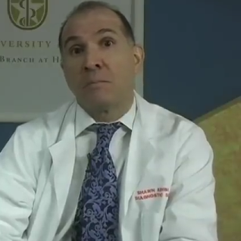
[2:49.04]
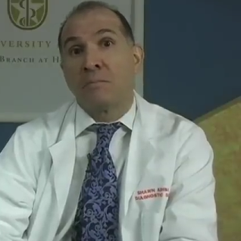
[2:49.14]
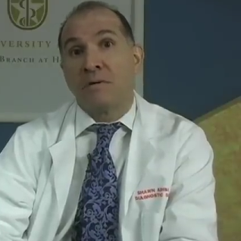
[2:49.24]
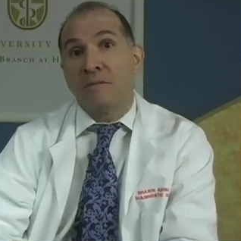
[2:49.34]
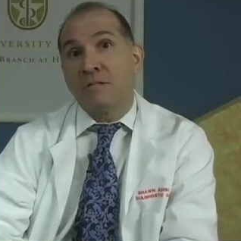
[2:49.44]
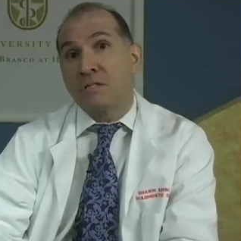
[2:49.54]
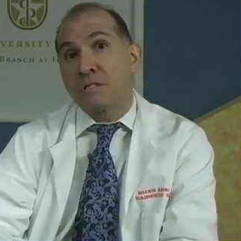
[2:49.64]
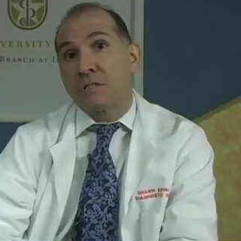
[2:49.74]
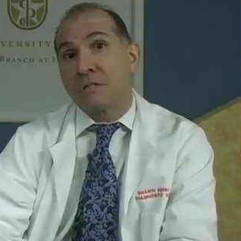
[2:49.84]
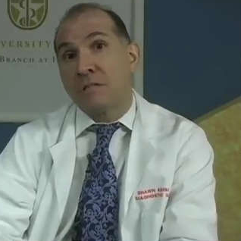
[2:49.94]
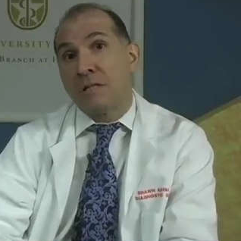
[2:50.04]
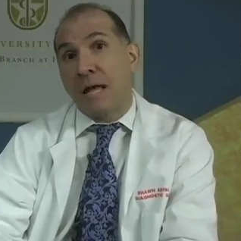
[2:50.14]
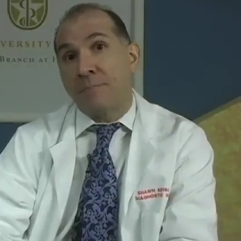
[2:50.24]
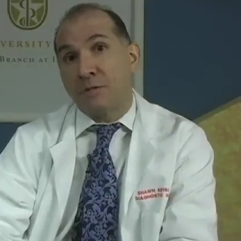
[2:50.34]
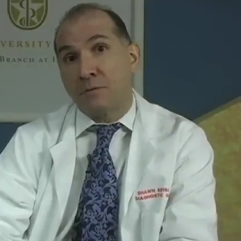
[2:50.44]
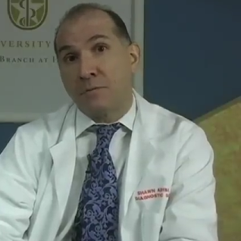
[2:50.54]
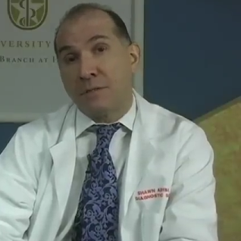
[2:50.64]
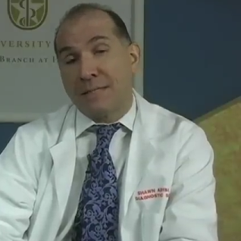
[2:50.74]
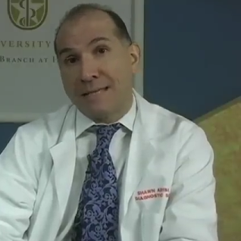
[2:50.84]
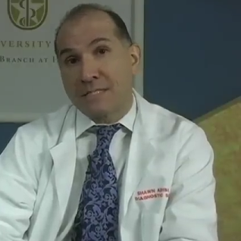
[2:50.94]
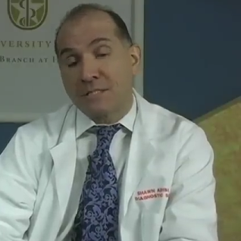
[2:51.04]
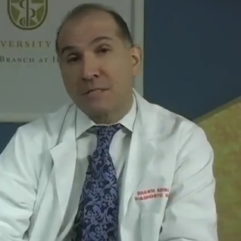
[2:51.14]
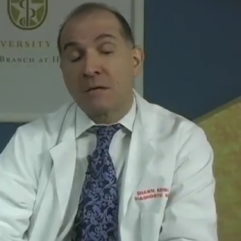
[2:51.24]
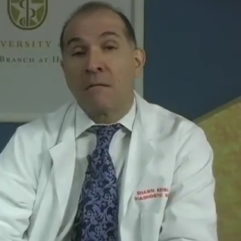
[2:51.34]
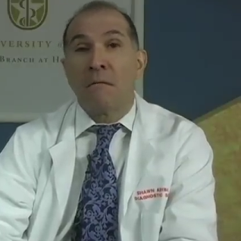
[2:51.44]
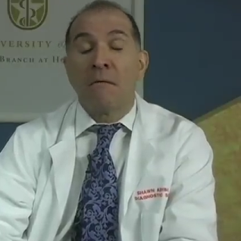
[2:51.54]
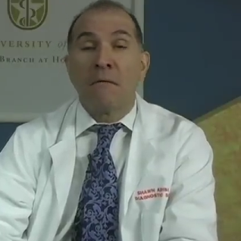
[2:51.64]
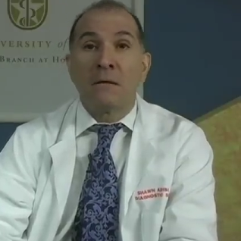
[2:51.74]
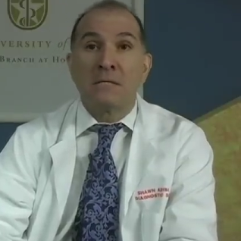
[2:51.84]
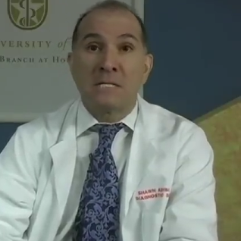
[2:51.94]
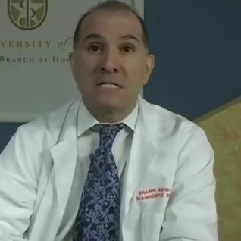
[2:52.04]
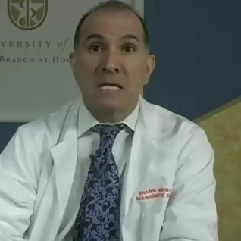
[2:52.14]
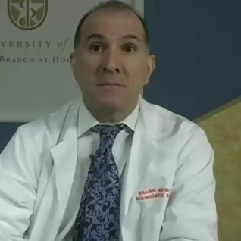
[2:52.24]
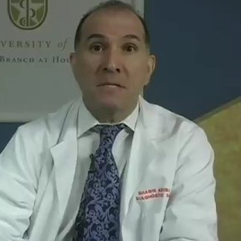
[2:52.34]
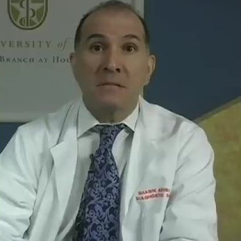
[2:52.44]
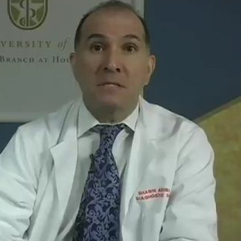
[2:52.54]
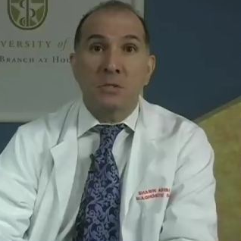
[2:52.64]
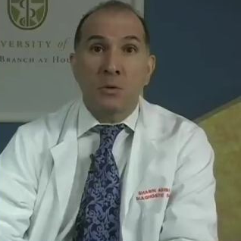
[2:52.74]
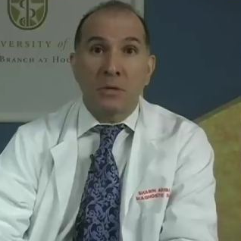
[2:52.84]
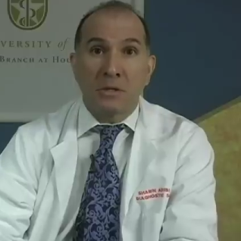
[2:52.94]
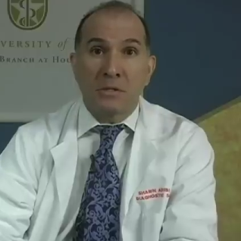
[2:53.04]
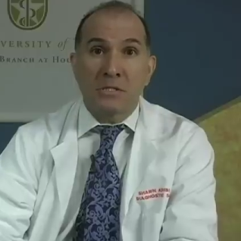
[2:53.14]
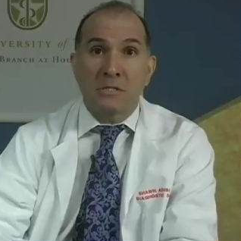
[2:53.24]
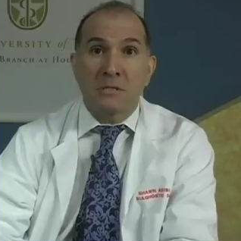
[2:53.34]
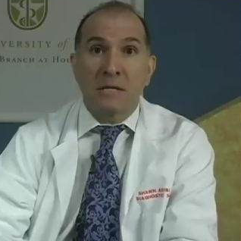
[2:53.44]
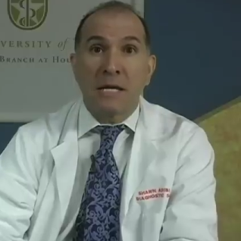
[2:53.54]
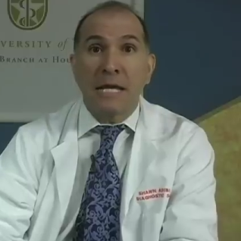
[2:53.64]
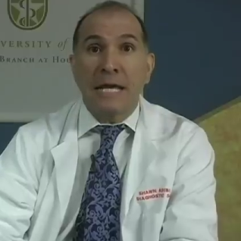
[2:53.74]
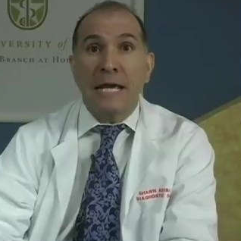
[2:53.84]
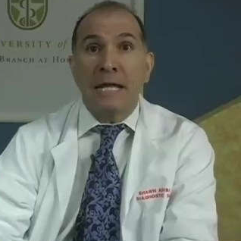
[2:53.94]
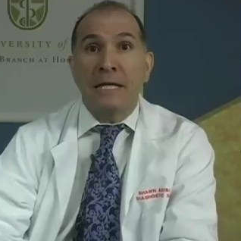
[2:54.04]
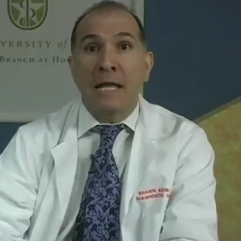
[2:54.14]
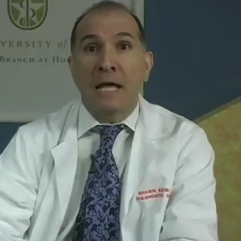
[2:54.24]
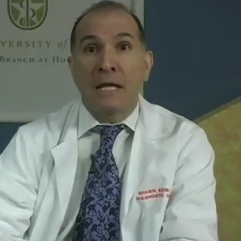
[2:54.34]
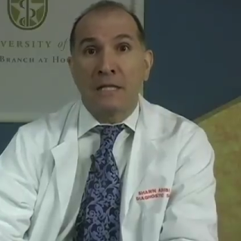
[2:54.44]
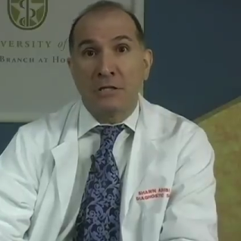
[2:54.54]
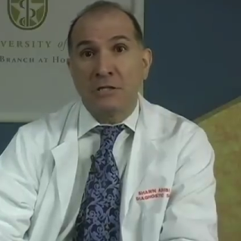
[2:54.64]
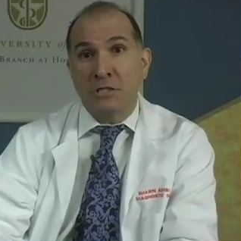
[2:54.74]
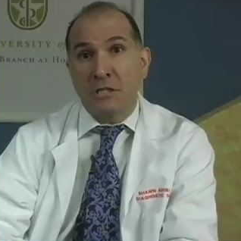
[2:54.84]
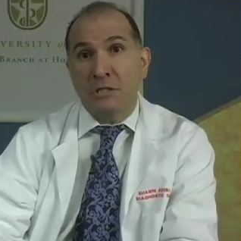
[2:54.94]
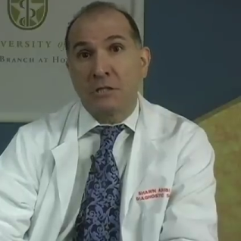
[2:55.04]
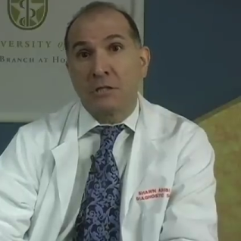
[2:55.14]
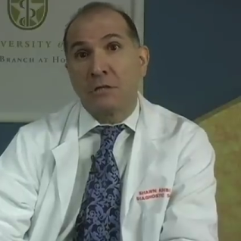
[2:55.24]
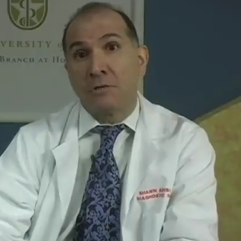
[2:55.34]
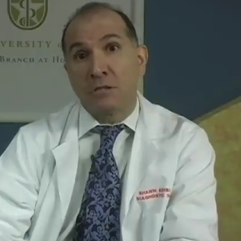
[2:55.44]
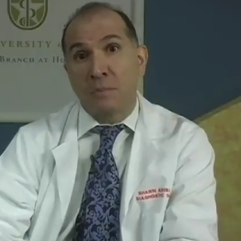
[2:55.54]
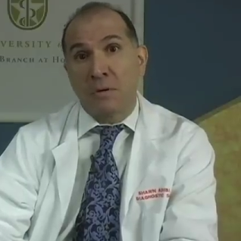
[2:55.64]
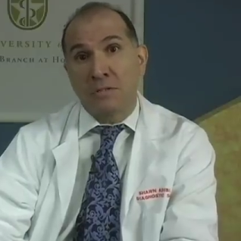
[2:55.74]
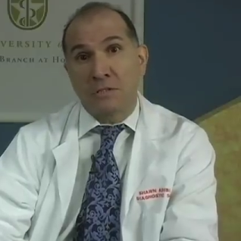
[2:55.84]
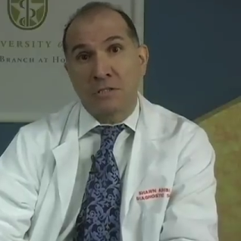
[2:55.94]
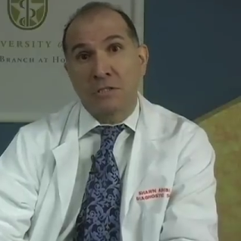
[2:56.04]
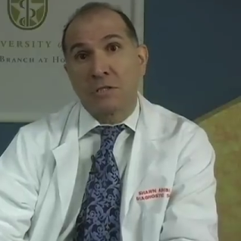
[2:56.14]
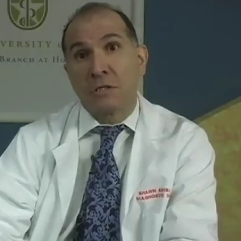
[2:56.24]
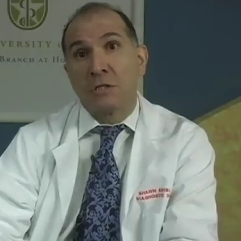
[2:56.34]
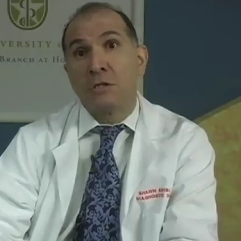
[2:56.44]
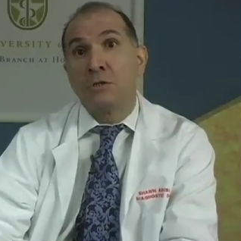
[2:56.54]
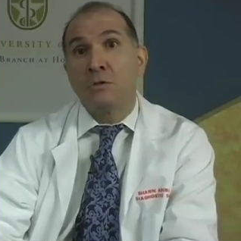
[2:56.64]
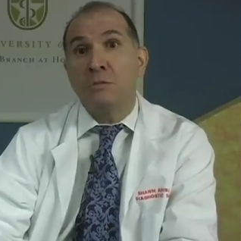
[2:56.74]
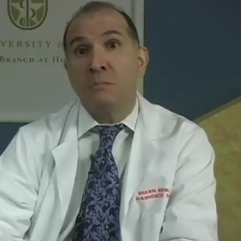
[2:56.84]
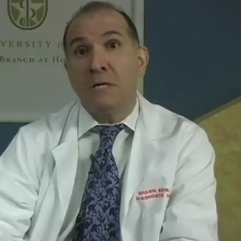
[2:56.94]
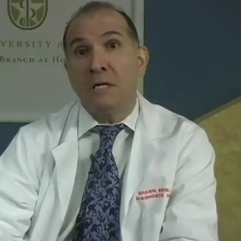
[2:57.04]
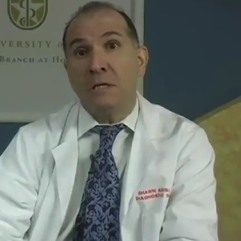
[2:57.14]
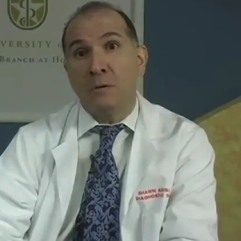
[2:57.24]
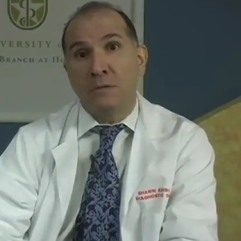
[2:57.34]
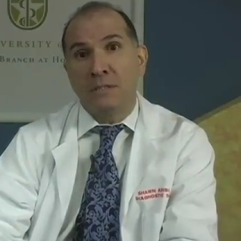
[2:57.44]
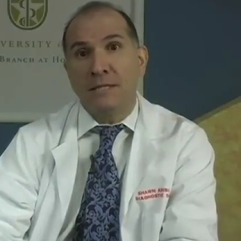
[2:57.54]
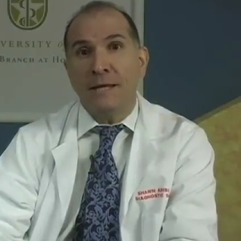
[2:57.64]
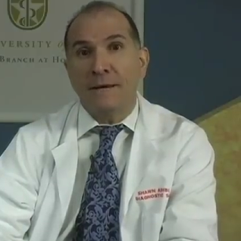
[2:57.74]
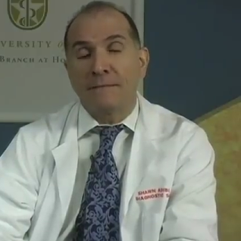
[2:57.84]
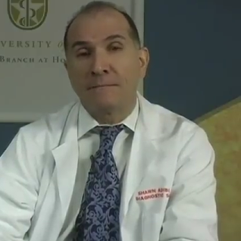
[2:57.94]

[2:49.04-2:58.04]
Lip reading: previous laboratory tests, systemic disorders, and allergic responses should be noted here.